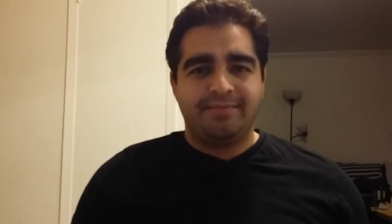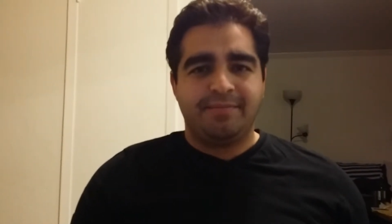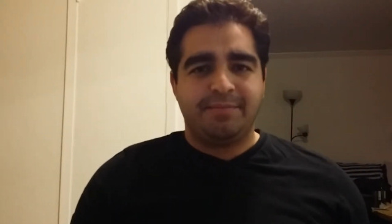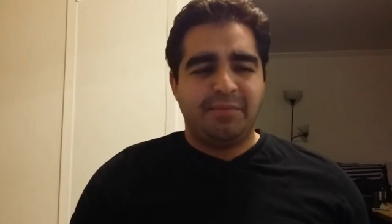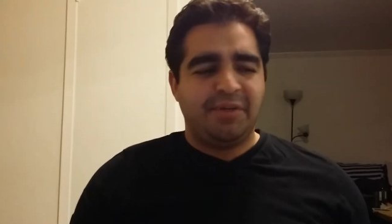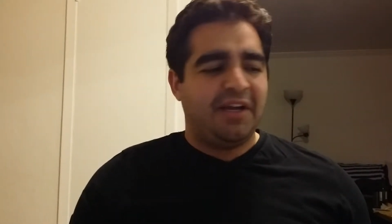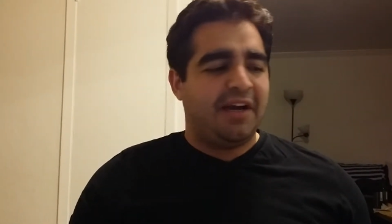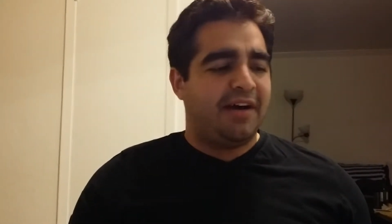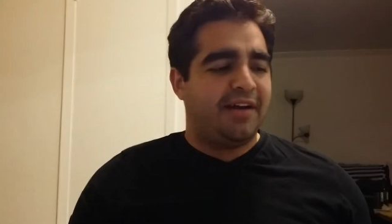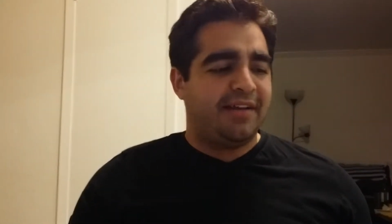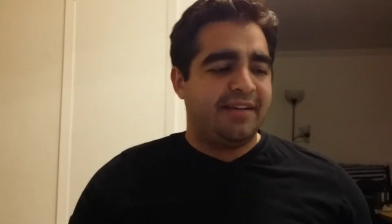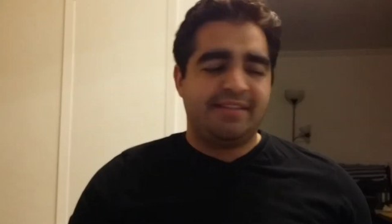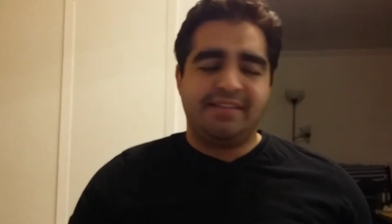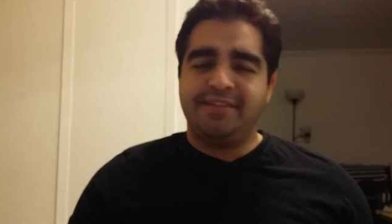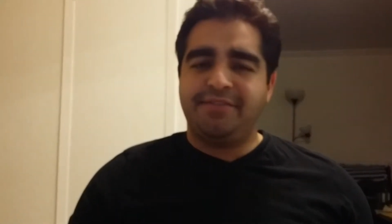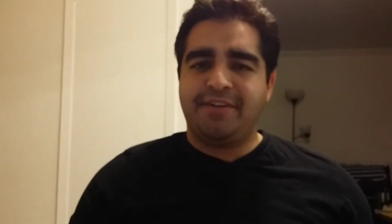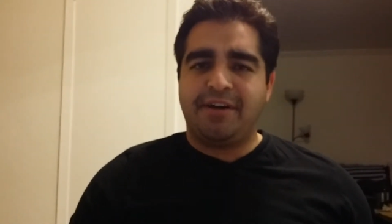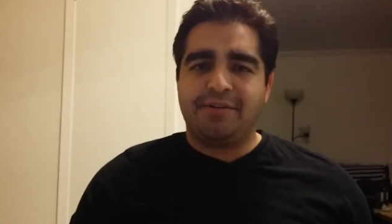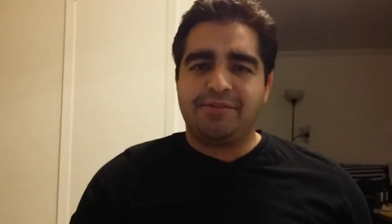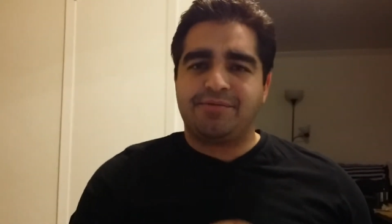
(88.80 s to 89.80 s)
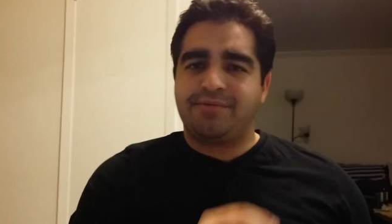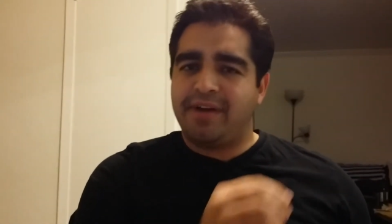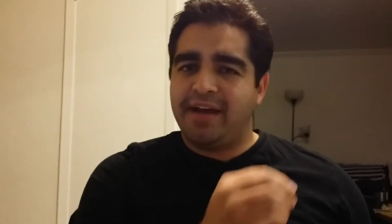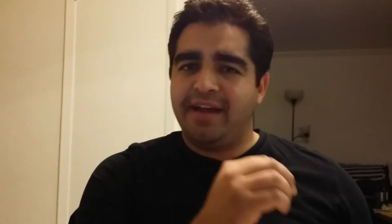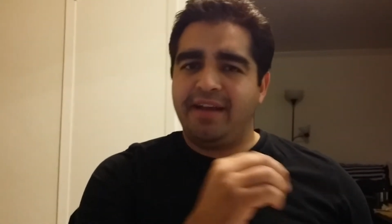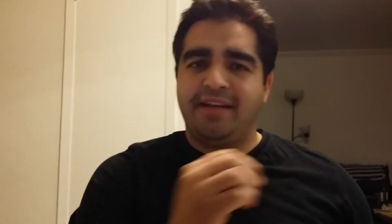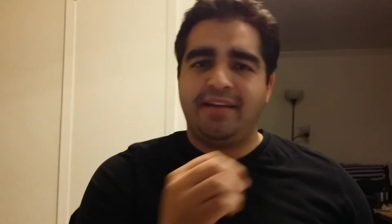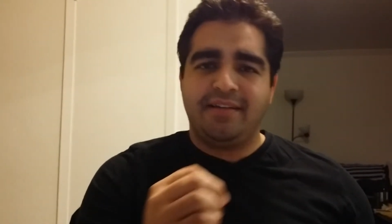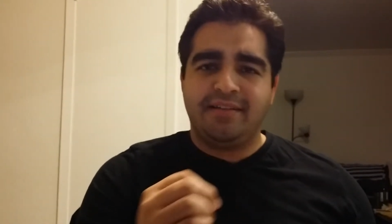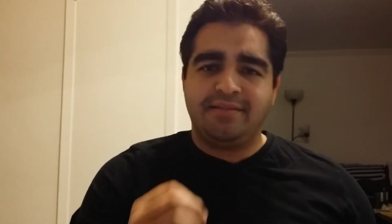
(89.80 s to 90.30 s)
Be honest, if I was
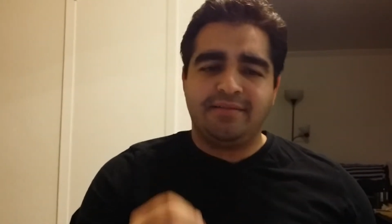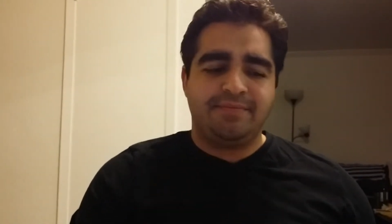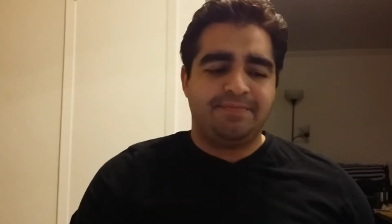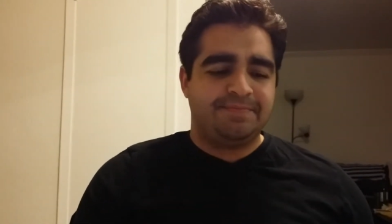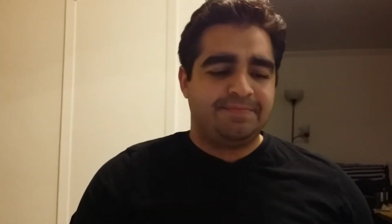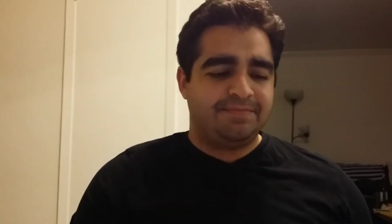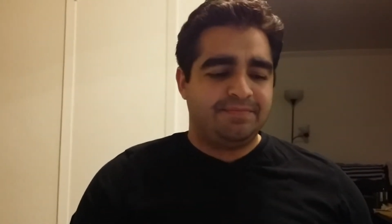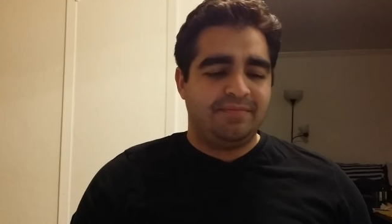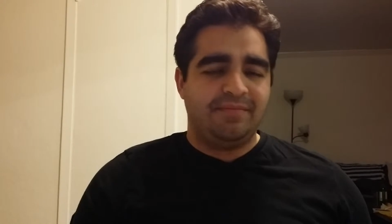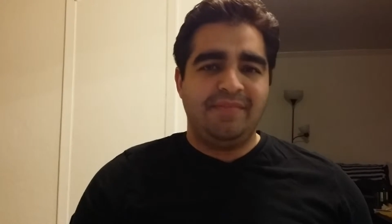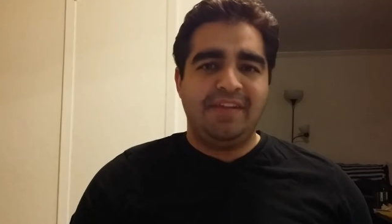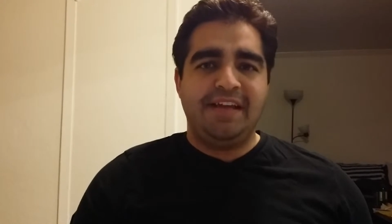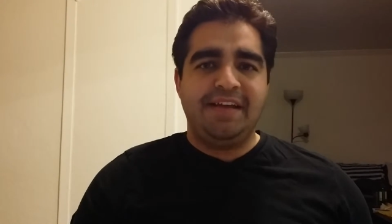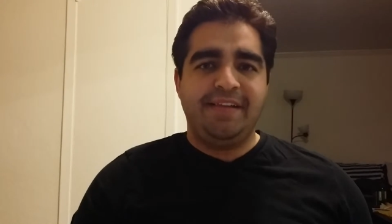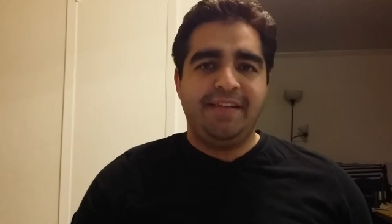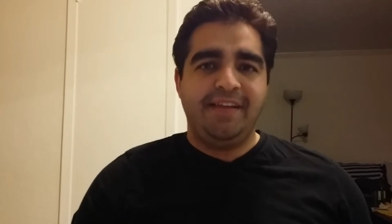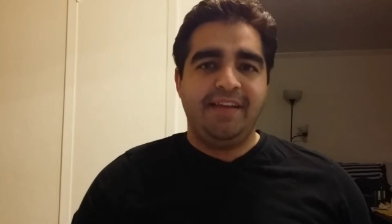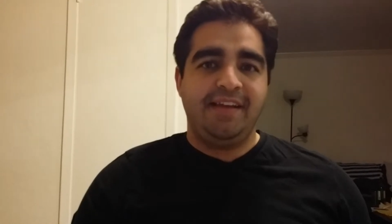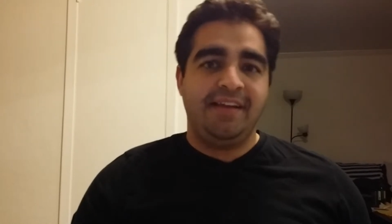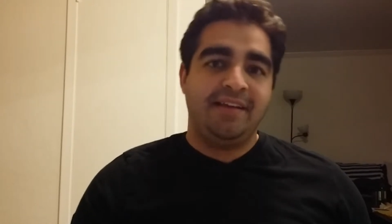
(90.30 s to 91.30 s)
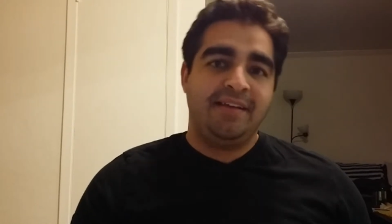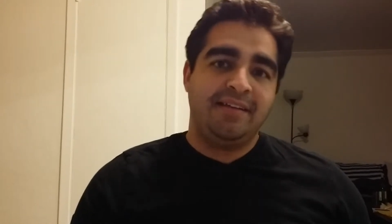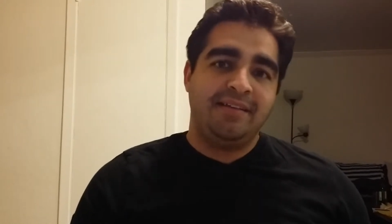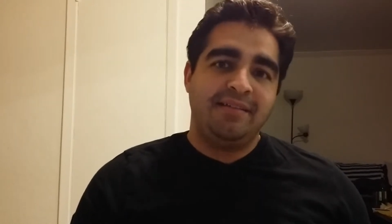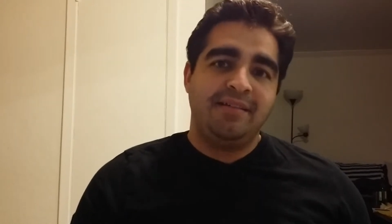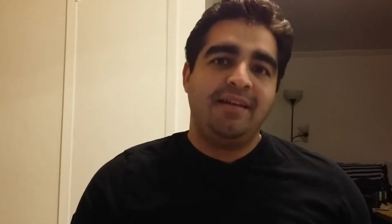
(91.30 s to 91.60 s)
writing neatly,